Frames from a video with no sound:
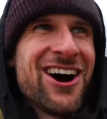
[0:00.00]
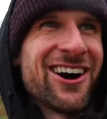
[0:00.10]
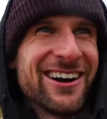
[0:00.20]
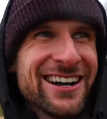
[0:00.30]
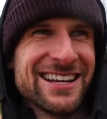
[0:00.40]

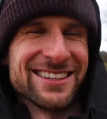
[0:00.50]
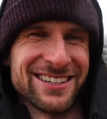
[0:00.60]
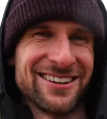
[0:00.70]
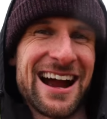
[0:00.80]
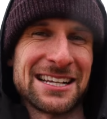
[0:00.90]
cart in
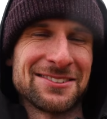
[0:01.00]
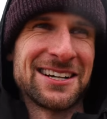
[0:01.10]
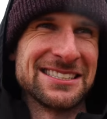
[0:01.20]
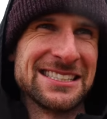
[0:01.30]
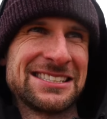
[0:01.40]
the grass
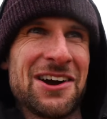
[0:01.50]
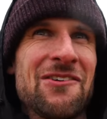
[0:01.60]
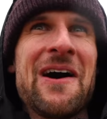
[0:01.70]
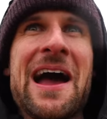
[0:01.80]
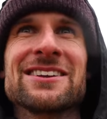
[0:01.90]
because it's
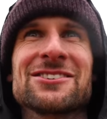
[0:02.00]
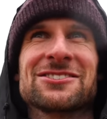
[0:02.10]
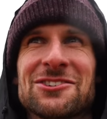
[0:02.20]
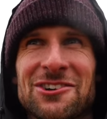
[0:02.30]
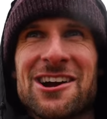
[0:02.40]
so wet and
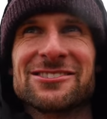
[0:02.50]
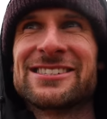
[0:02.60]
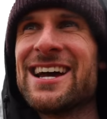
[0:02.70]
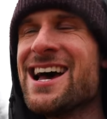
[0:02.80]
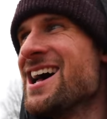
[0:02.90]
just gross.